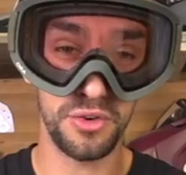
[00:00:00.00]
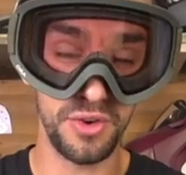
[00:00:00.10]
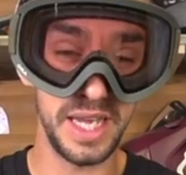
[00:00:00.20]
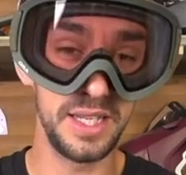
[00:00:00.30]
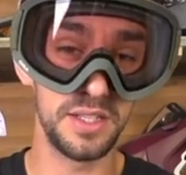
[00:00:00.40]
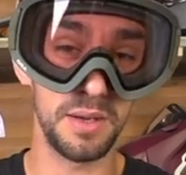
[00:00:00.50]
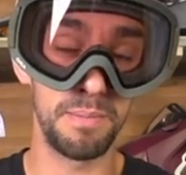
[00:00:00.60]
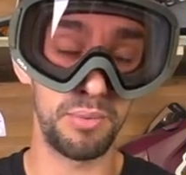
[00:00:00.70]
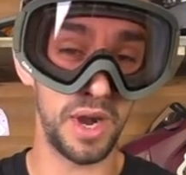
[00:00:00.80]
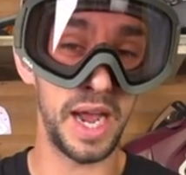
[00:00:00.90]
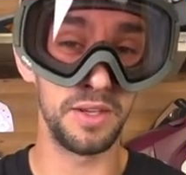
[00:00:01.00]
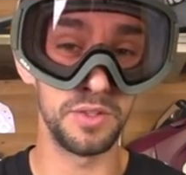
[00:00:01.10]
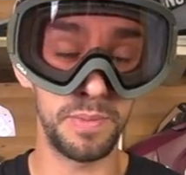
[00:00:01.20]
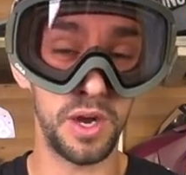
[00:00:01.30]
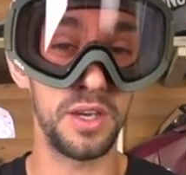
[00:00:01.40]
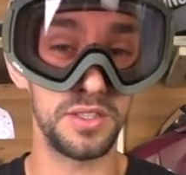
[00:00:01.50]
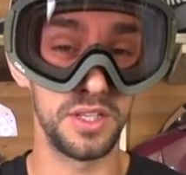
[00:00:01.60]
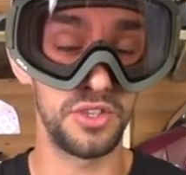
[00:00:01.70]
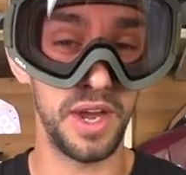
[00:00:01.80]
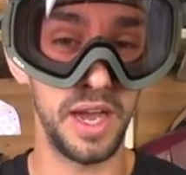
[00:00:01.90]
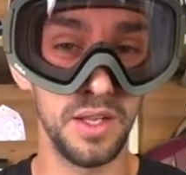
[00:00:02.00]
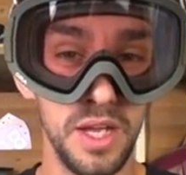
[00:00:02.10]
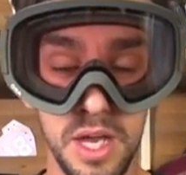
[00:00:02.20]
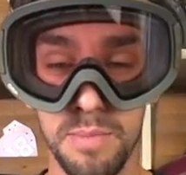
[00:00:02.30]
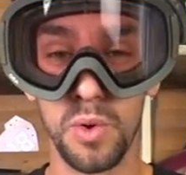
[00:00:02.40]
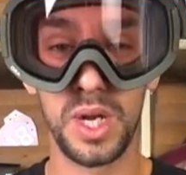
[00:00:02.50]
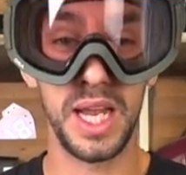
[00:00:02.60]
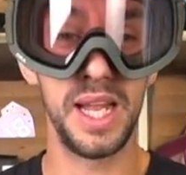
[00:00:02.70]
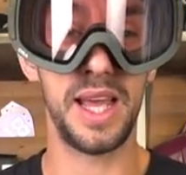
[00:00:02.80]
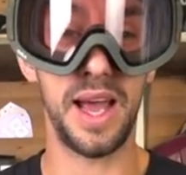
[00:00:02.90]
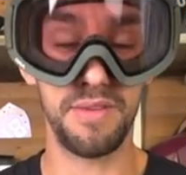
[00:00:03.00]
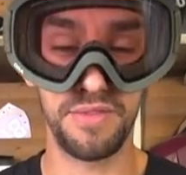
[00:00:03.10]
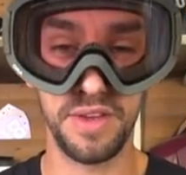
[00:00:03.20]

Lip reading: greens and browns parts of the trail more clearly and